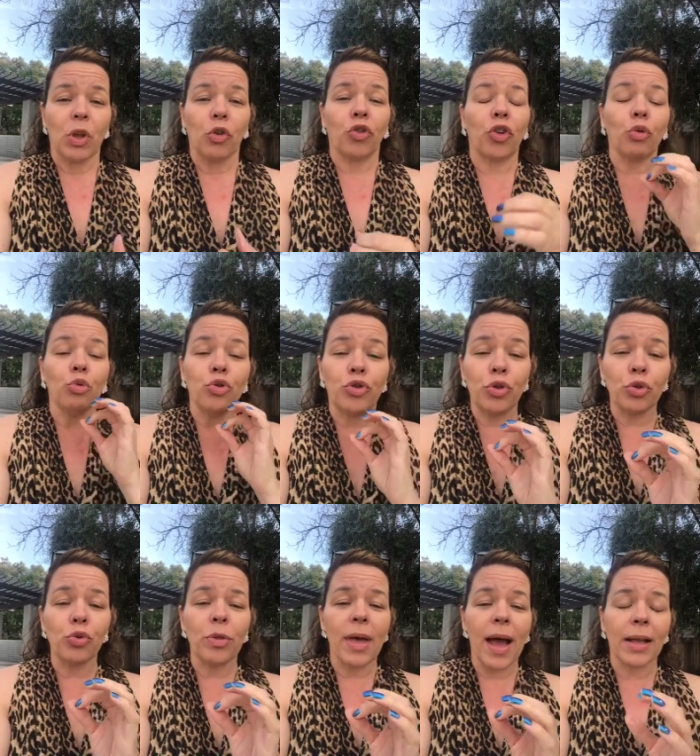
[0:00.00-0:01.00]
So
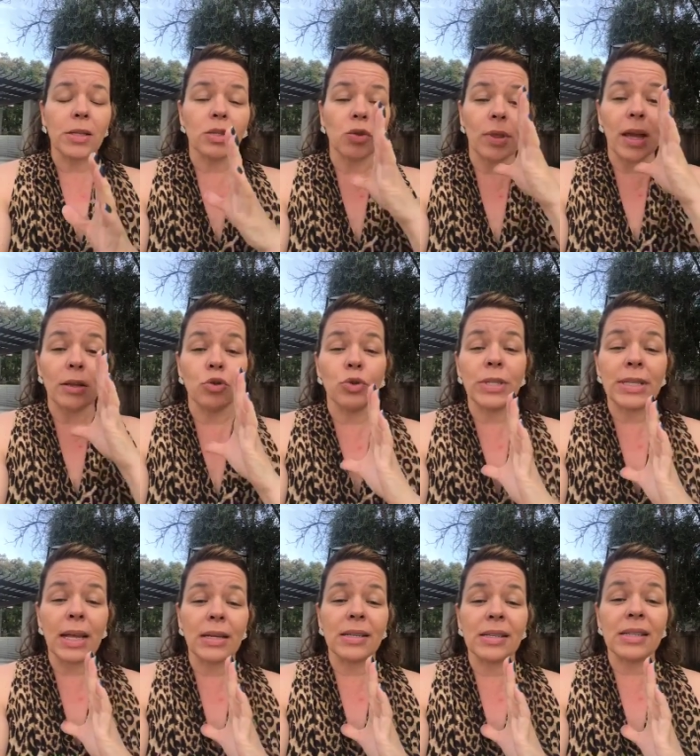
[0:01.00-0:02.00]
do that so that you
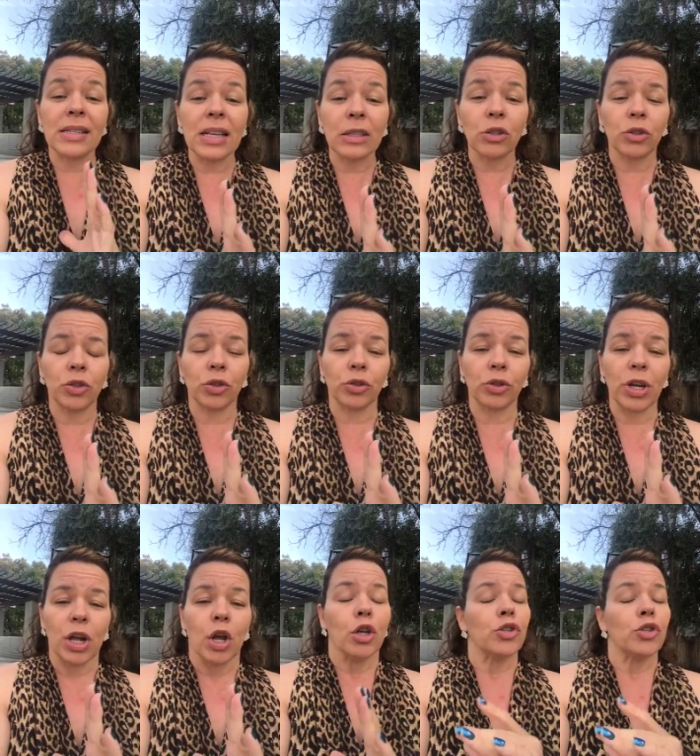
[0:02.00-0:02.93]
stay centered,